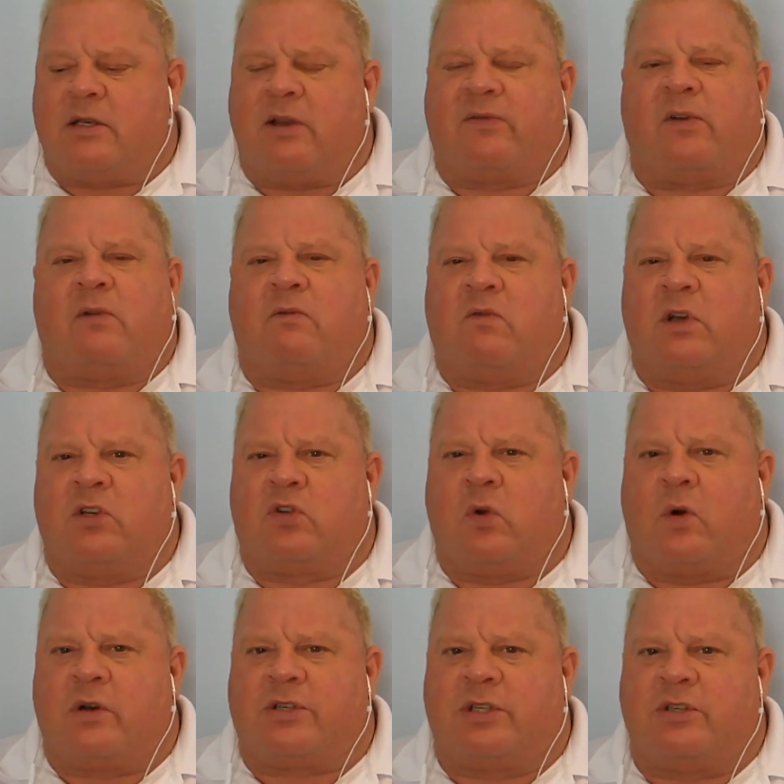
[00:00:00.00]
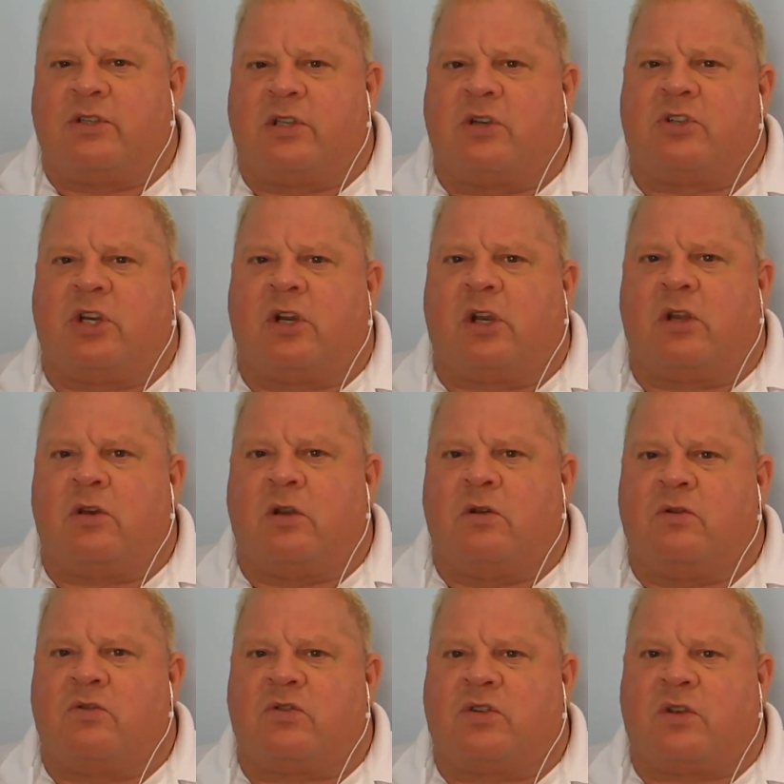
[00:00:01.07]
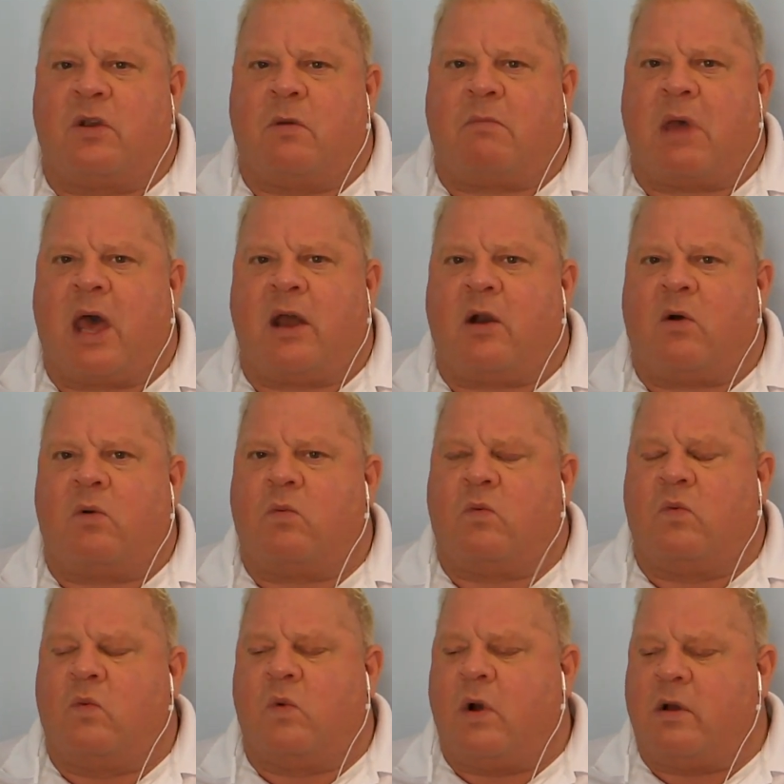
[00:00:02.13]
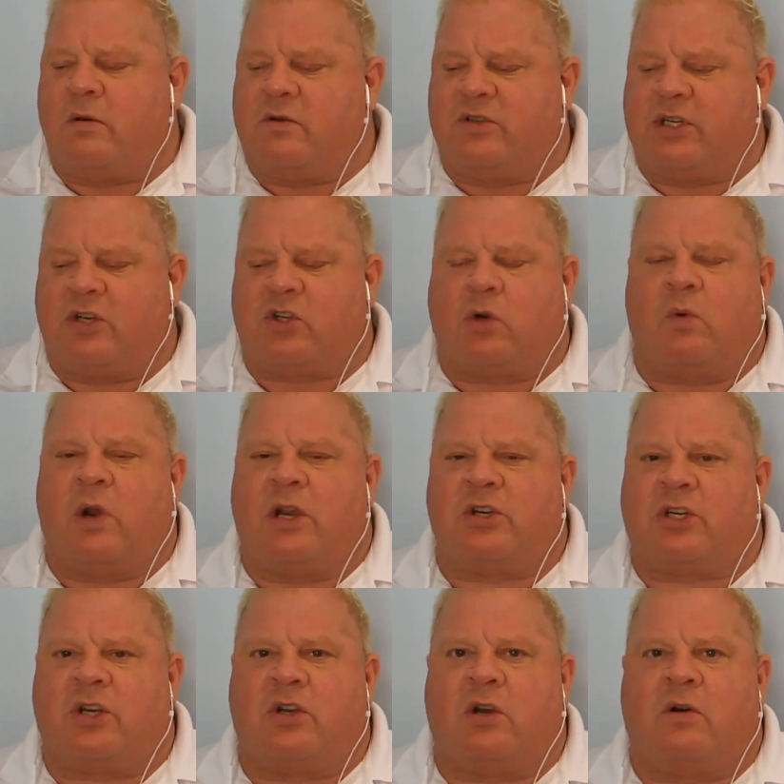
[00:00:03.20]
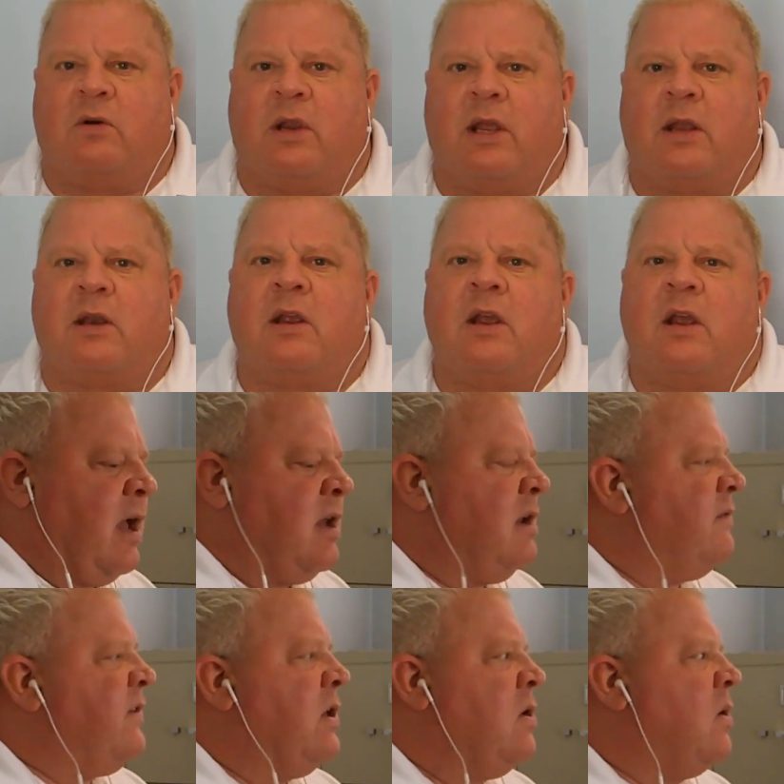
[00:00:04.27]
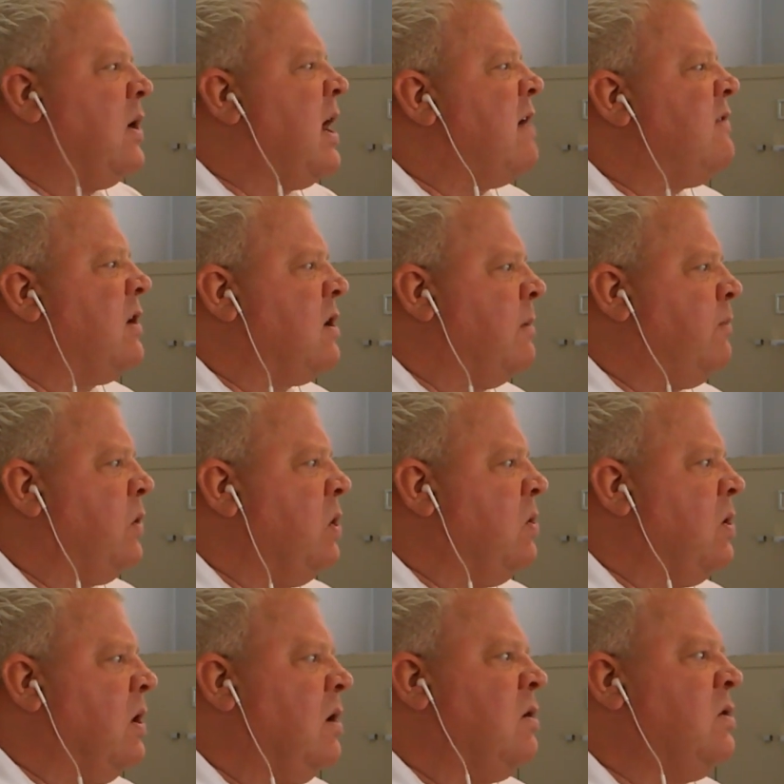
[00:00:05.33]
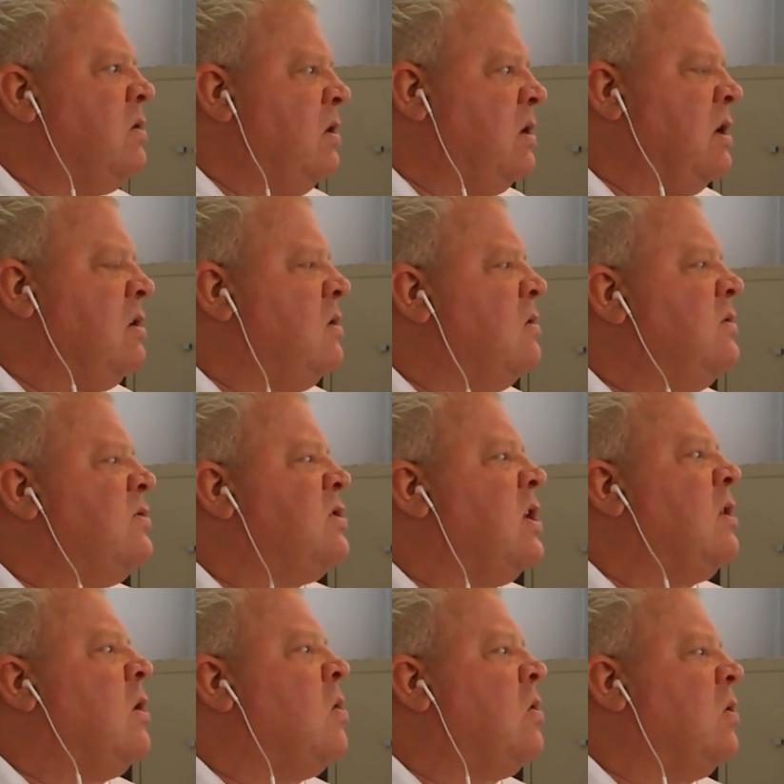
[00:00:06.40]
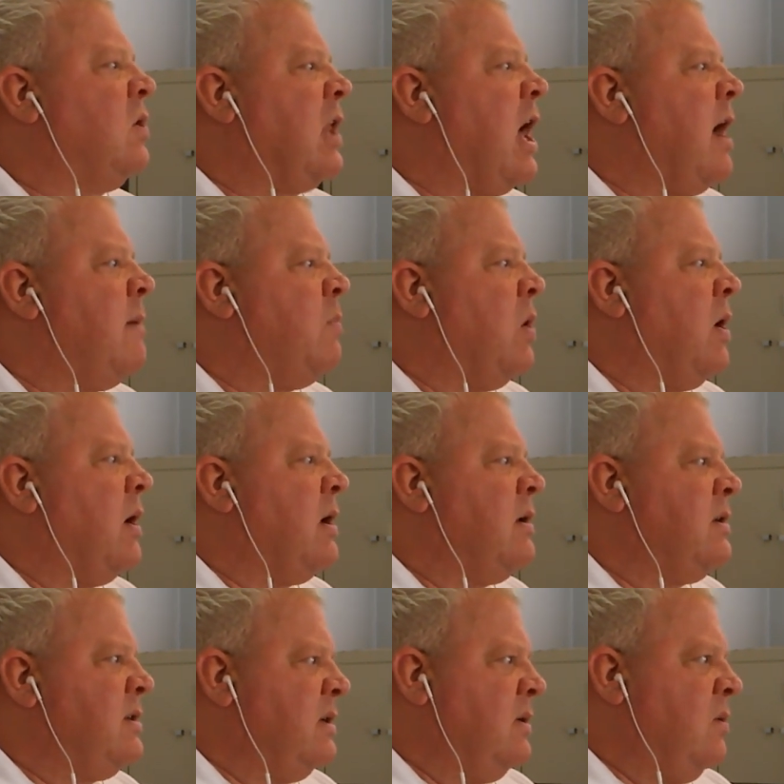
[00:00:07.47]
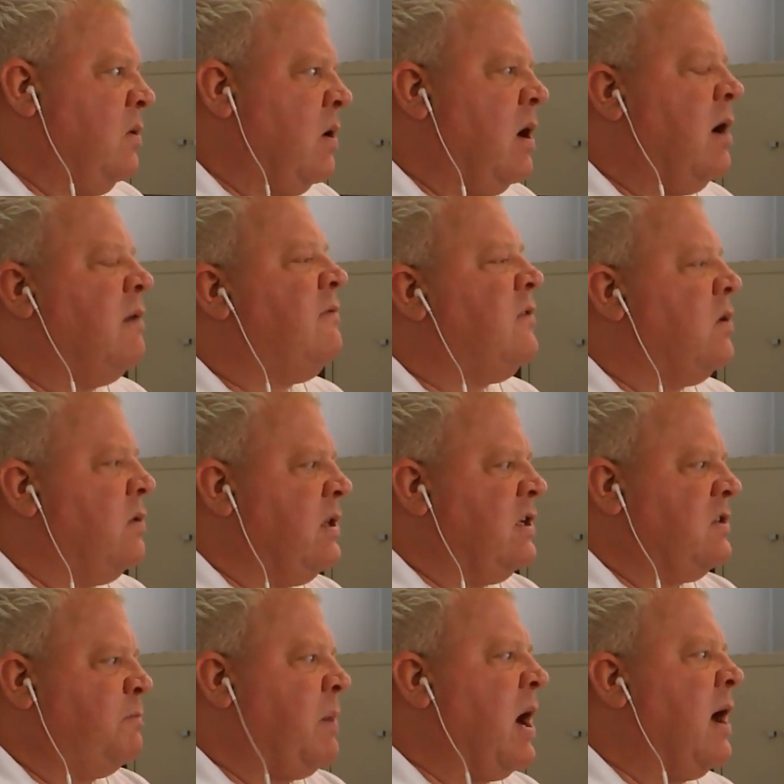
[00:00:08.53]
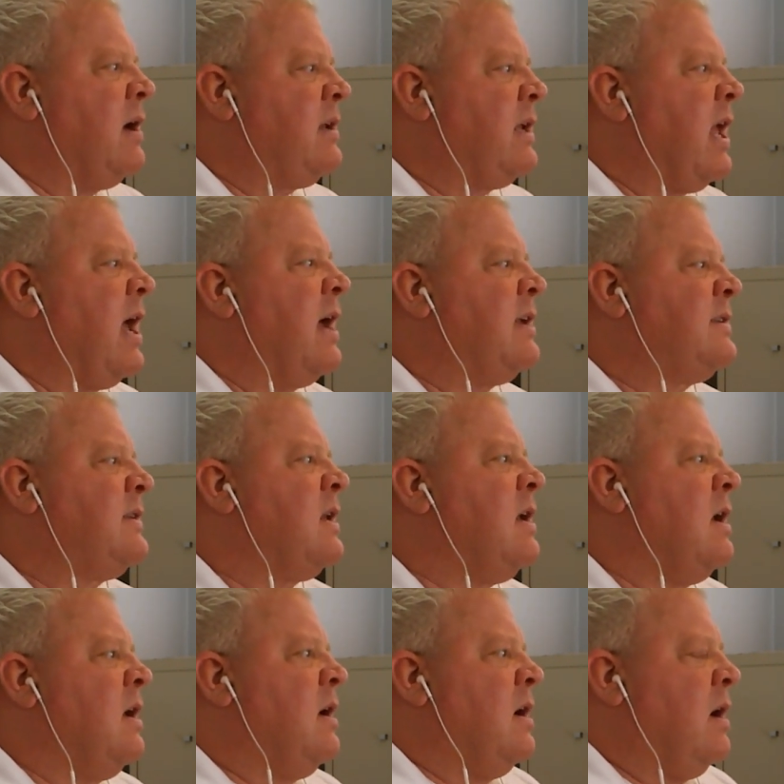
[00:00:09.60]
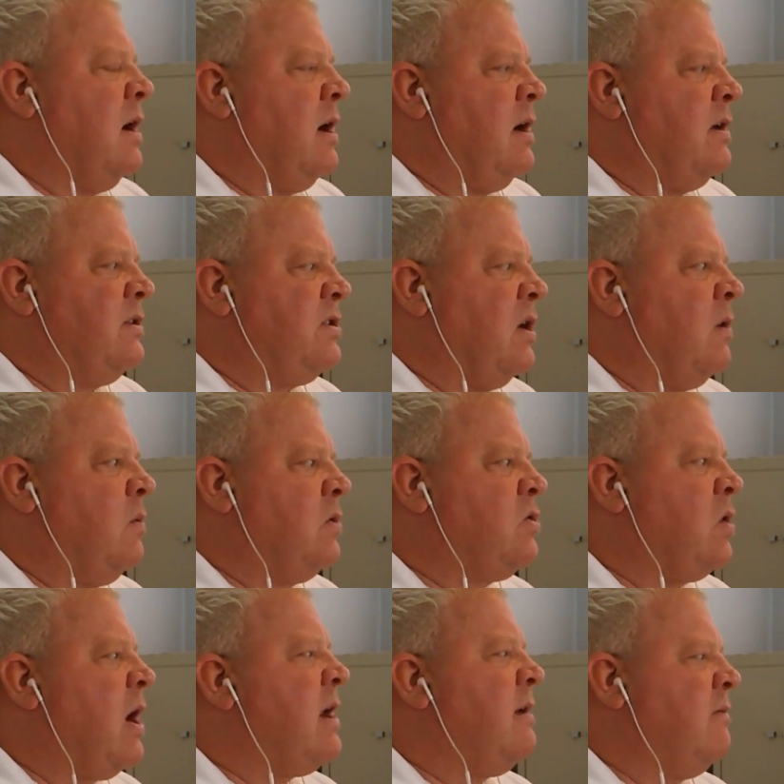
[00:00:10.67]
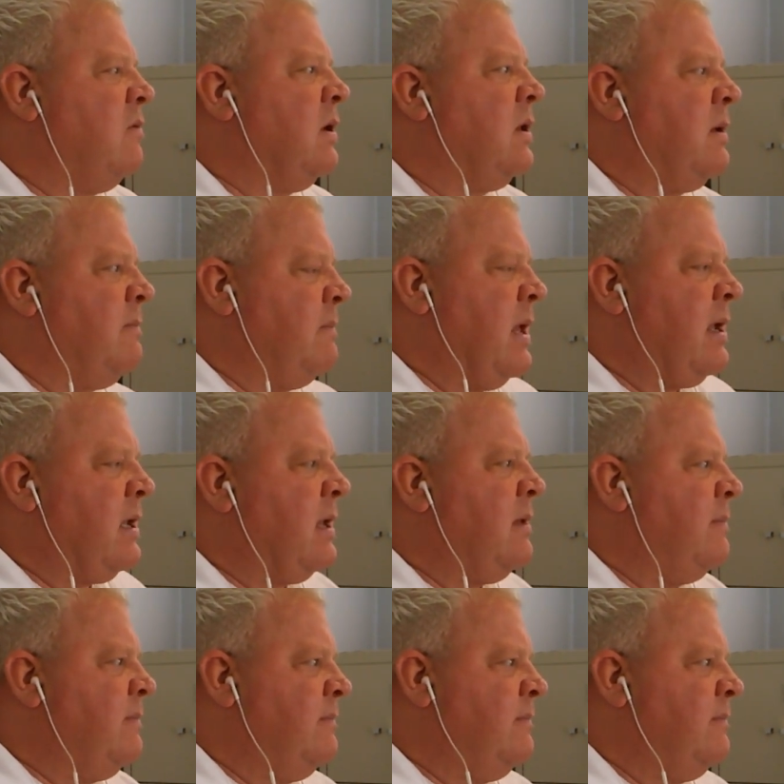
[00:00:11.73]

different resources that you could use no matter what situation you're in. And if you don't have a computer, you could use the local library to view these podcasts. So we'll try to really make it